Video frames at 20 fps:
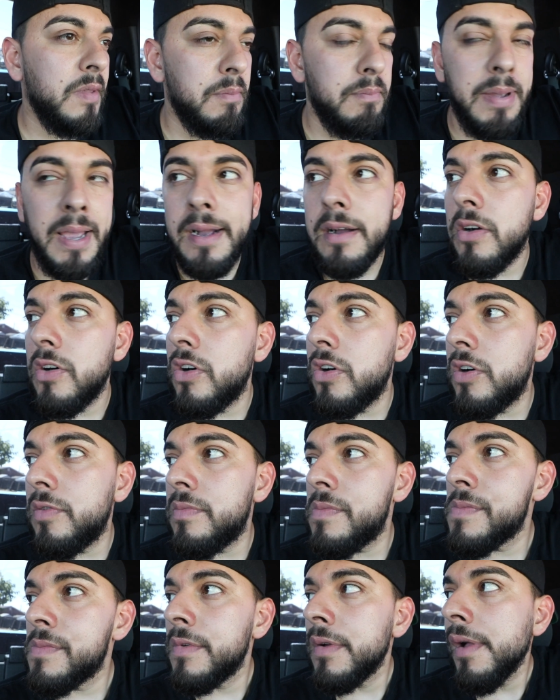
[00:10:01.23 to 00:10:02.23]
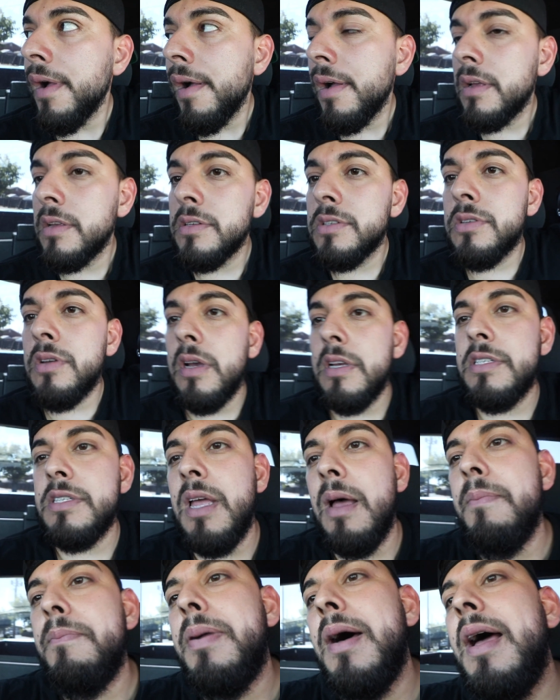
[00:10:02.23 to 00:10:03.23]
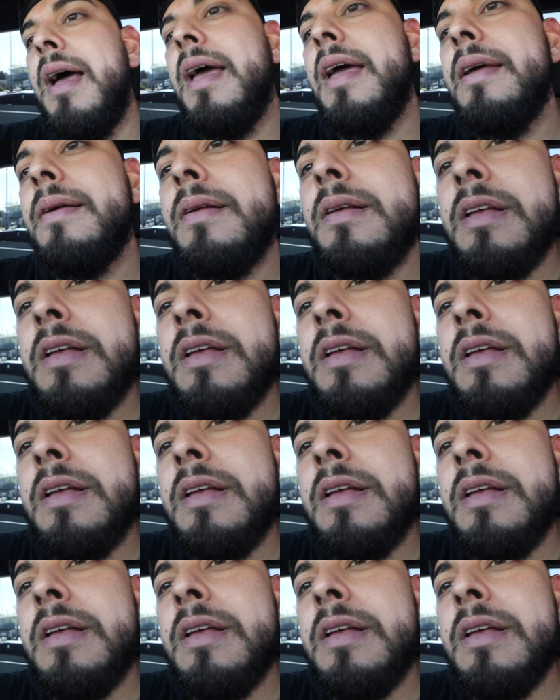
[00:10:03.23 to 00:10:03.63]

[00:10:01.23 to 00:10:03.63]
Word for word: back home. So I stopped by.